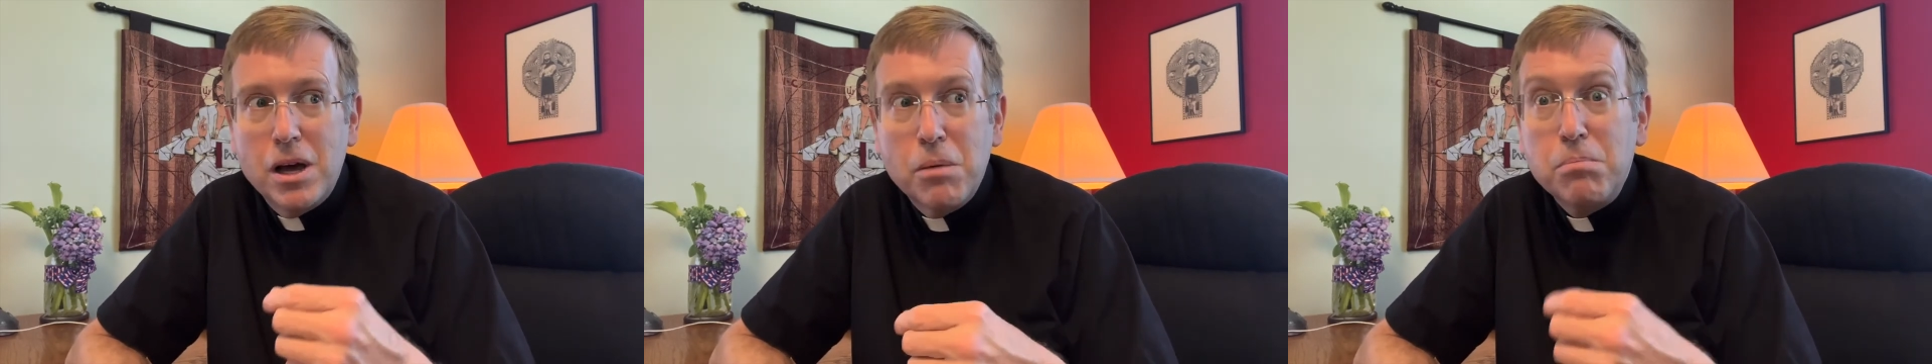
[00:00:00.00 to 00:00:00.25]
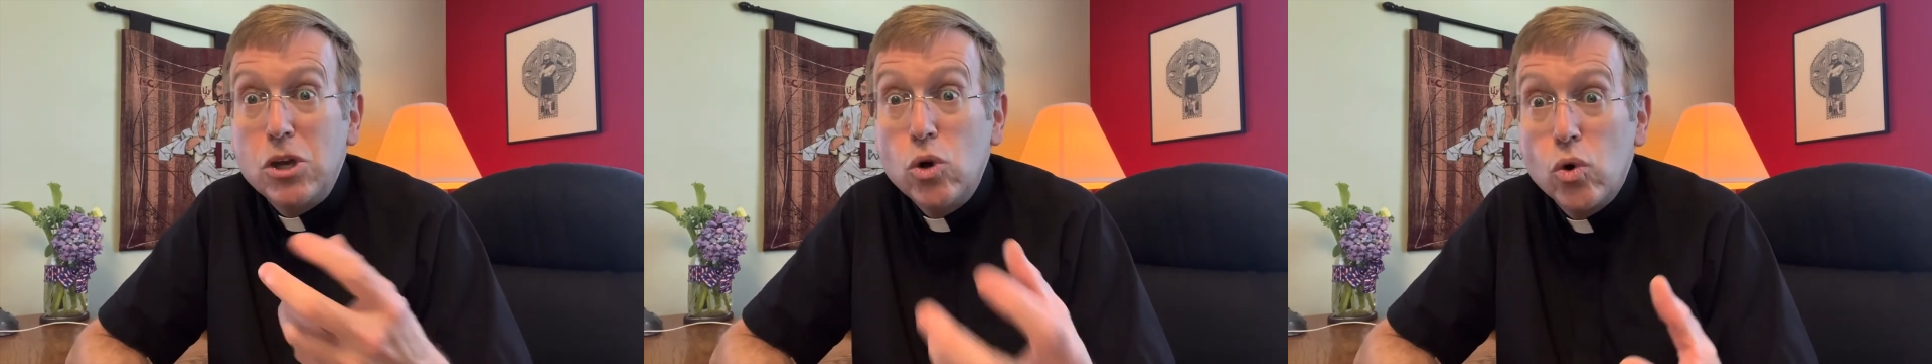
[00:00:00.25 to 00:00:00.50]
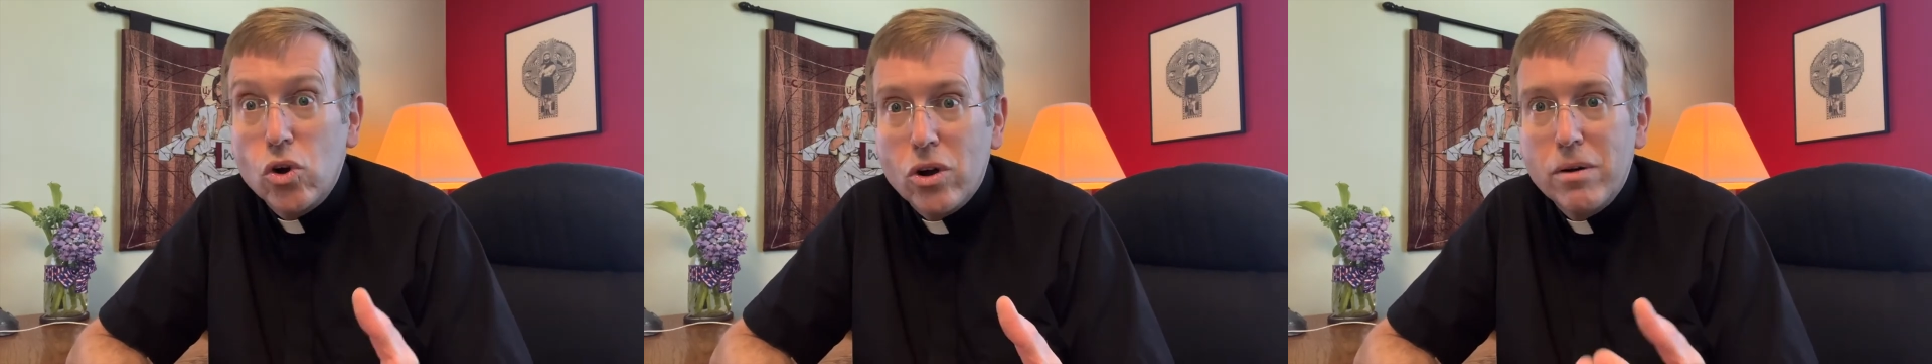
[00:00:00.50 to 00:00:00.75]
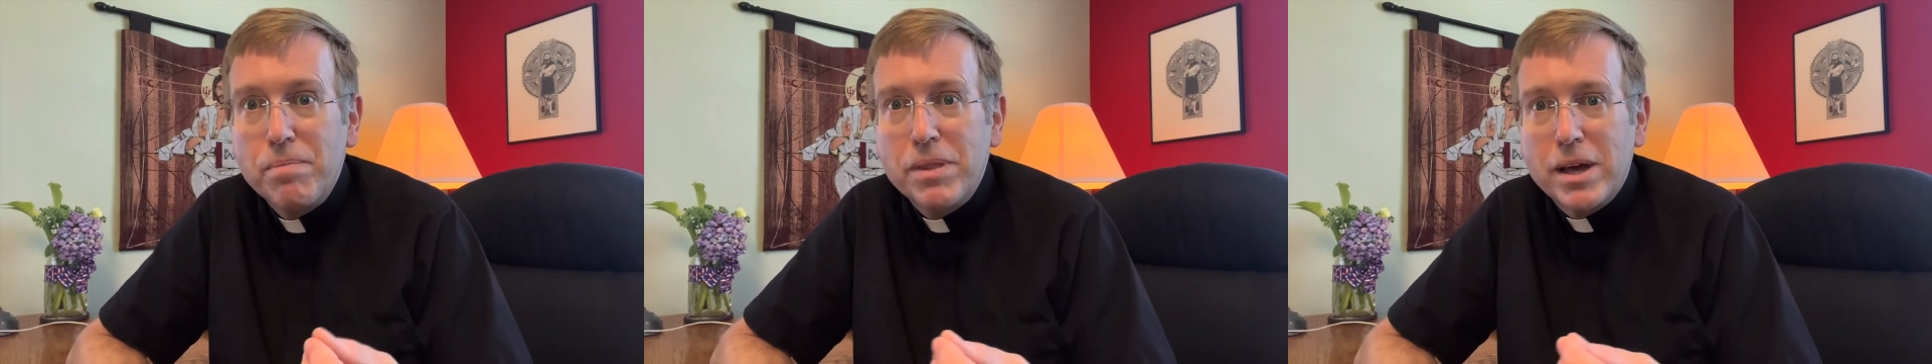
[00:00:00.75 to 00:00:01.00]
a
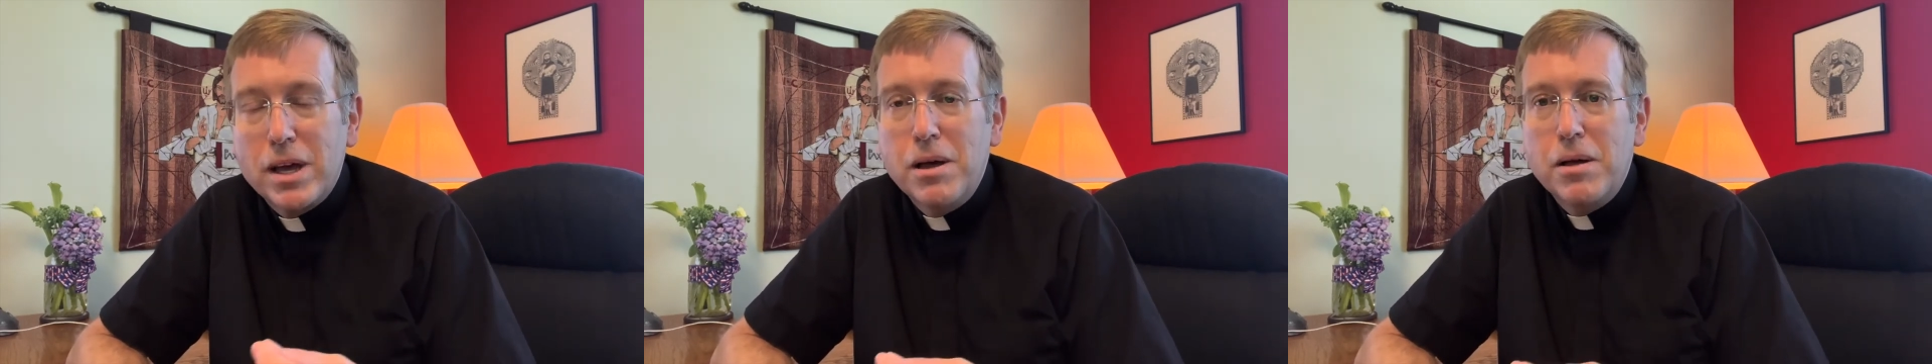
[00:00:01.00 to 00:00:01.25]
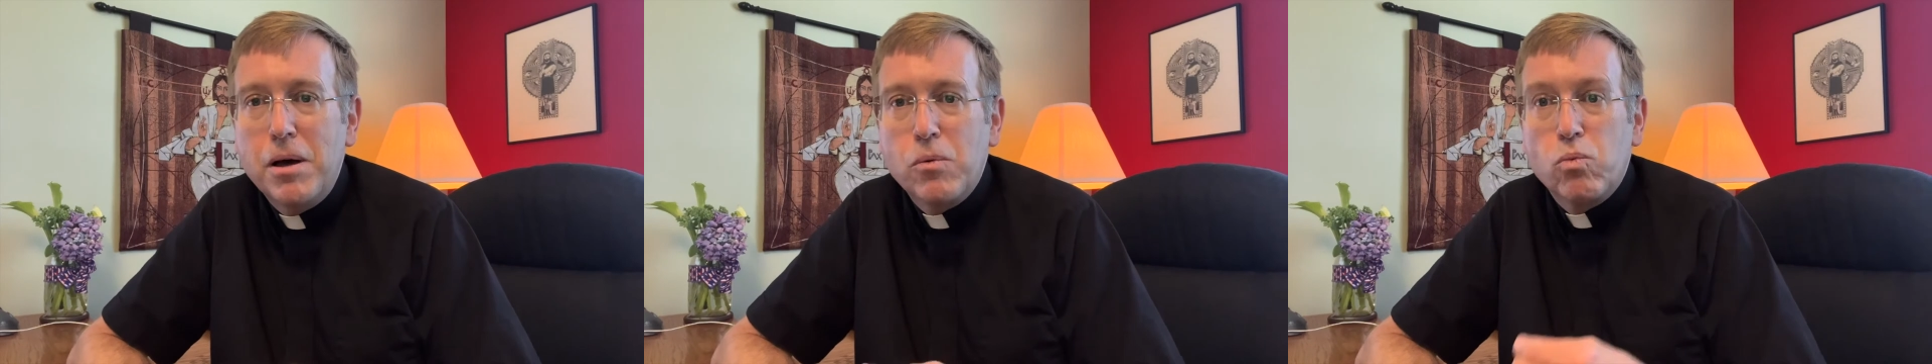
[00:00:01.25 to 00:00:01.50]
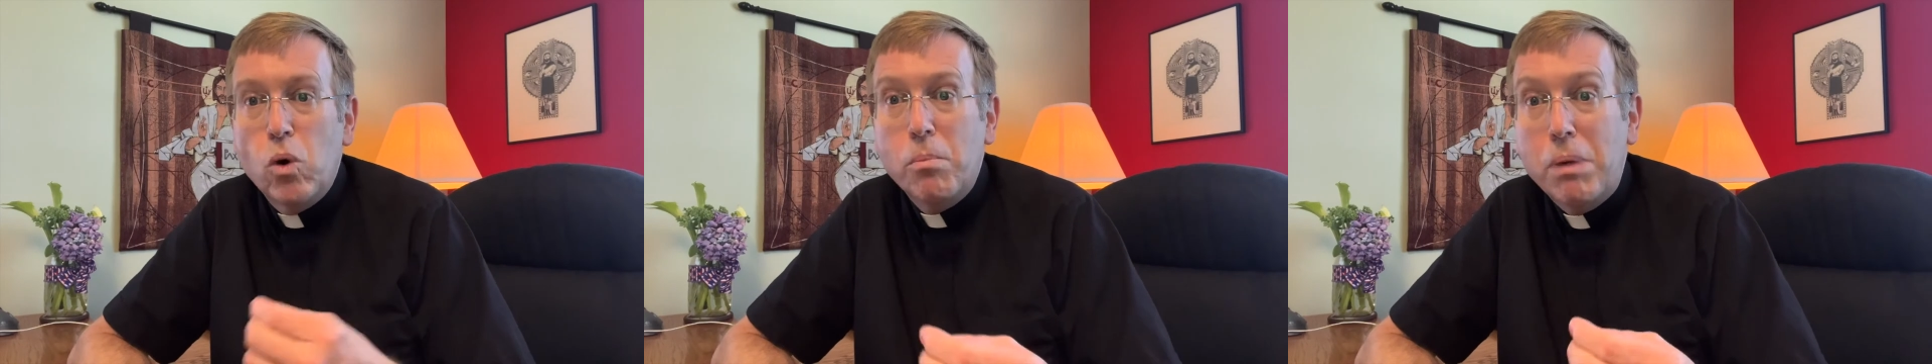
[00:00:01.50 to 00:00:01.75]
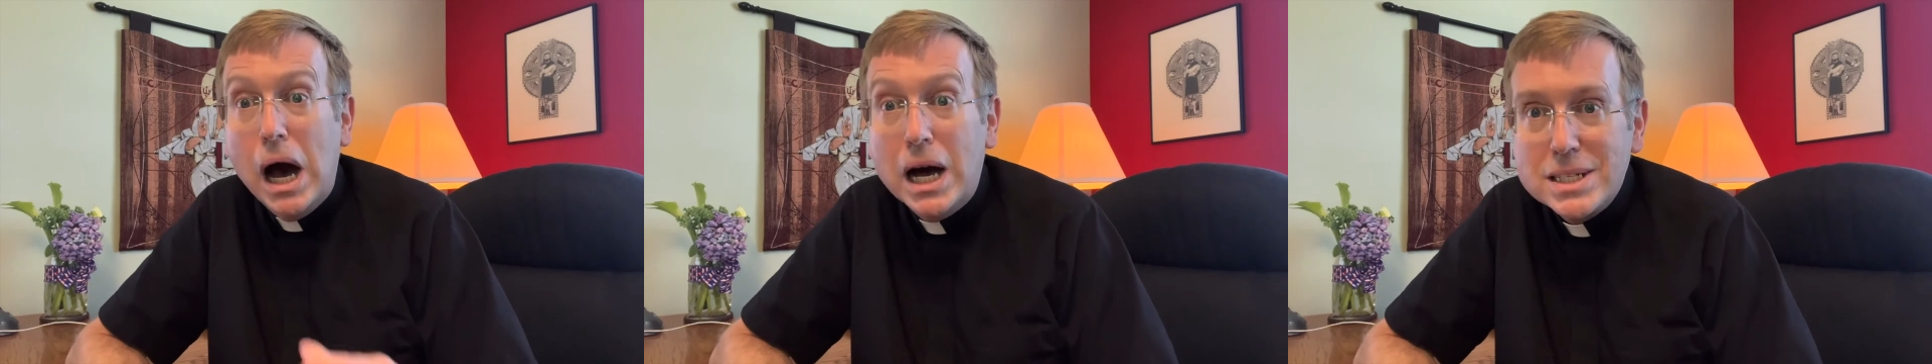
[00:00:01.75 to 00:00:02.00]
computer, like a, a,
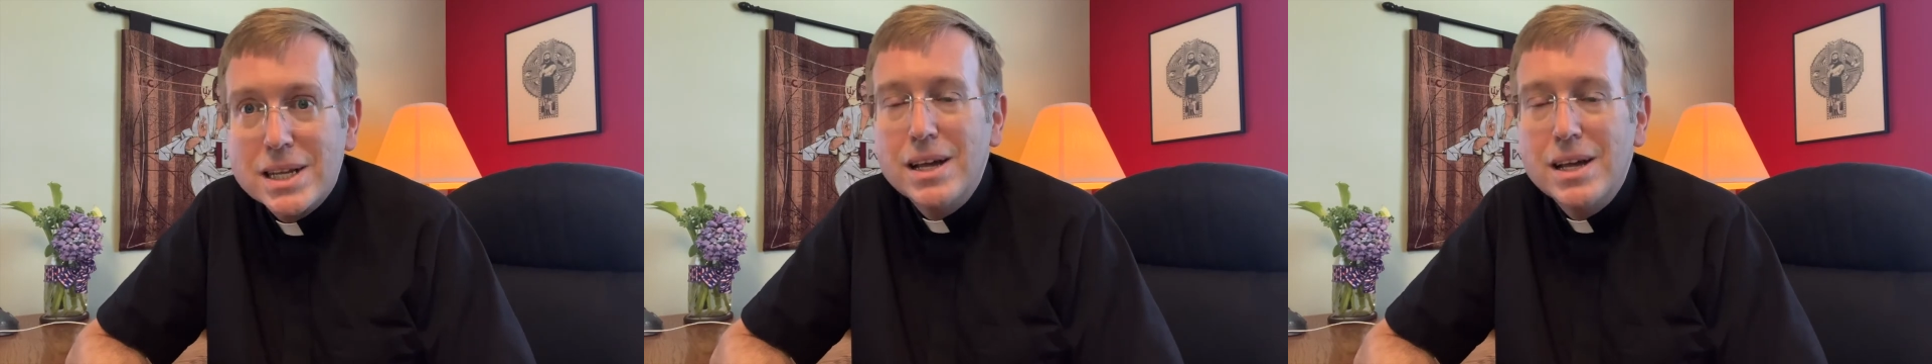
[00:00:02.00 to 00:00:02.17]
robot